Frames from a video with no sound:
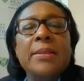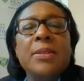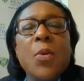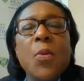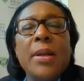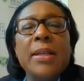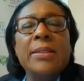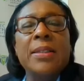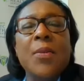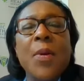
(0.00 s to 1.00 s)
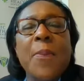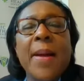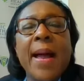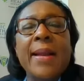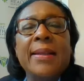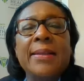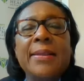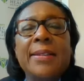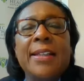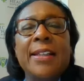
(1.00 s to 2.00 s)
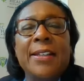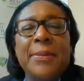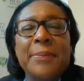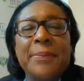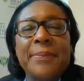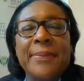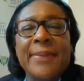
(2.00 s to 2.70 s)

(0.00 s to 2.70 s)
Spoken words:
so what is a robotic team?